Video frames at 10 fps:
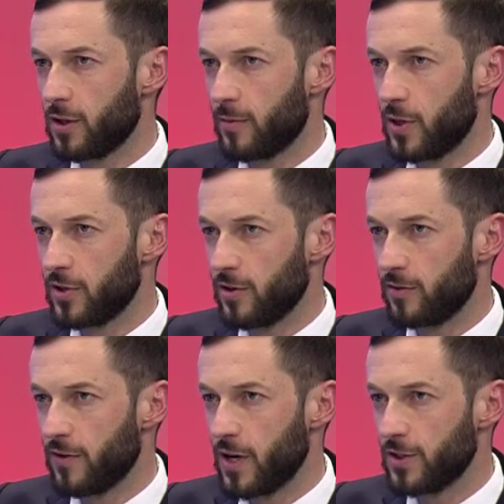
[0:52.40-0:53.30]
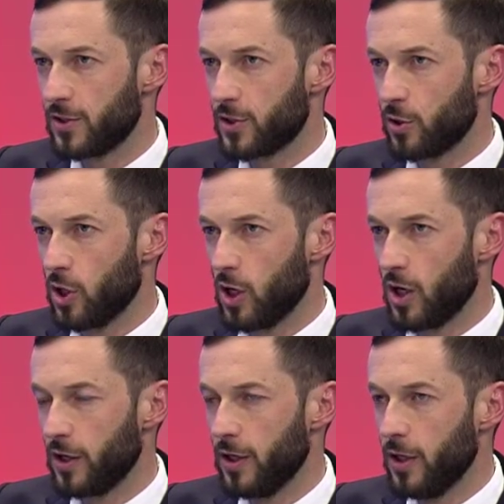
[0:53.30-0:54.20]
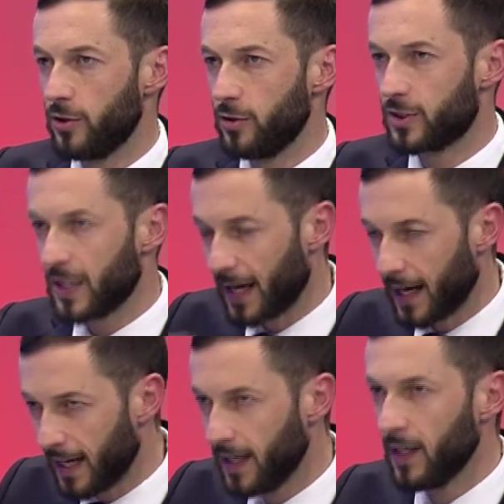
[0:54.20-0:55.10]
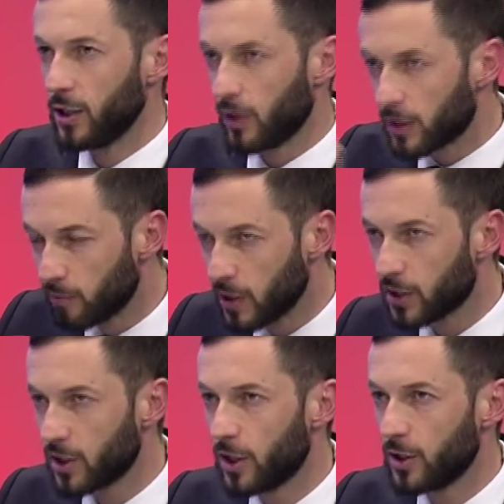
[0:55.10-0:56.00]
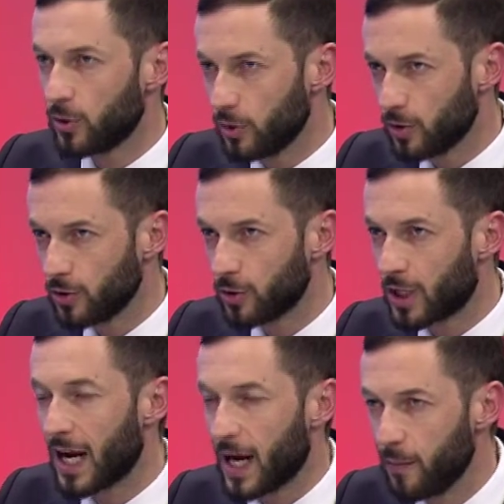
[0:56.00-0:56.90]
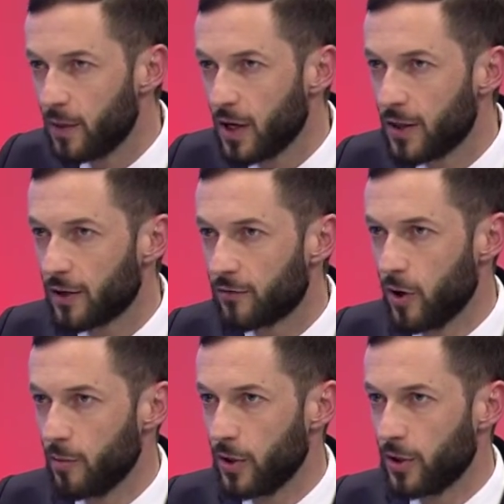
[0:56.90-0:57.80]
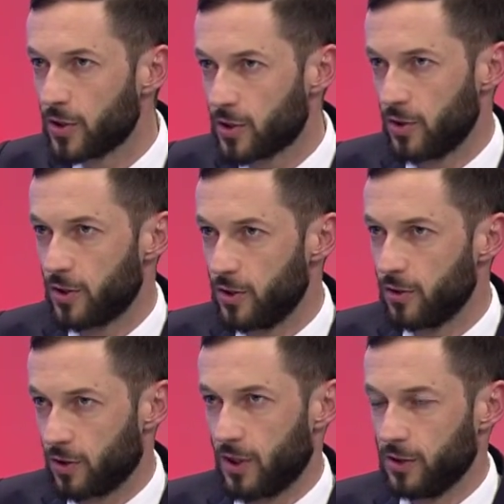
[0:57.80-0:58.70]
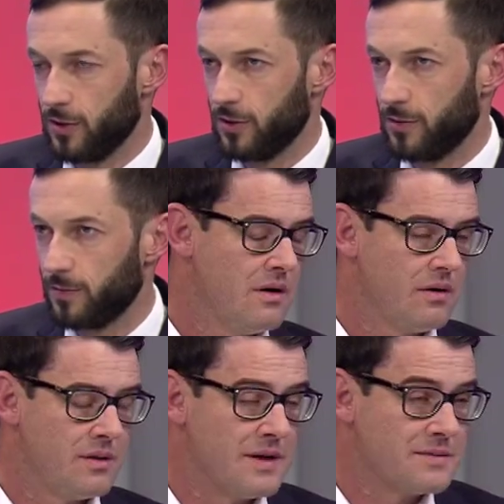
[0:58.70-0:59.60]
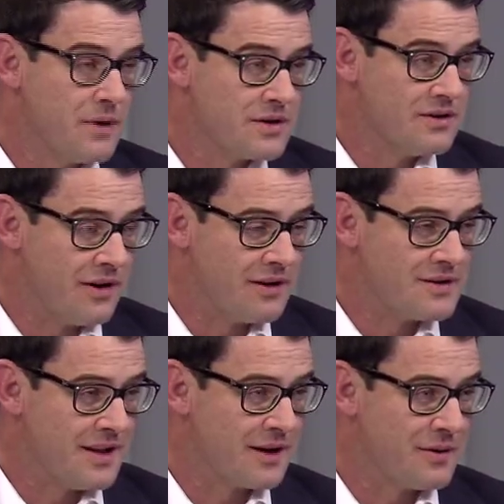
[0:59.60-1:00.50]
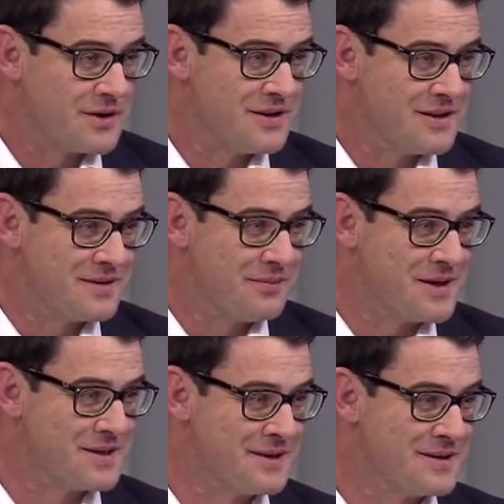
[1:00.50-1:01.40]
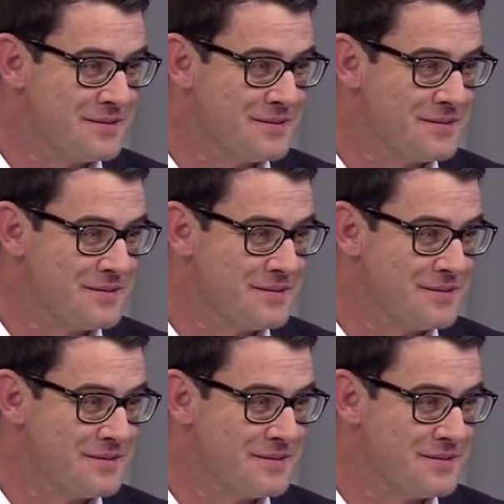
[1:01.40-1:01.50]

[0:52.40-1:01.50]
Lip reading: the president finds it so hard to say, to admit, to claim that farm murders constitute a crisis? Well, the best person to answer that question is the president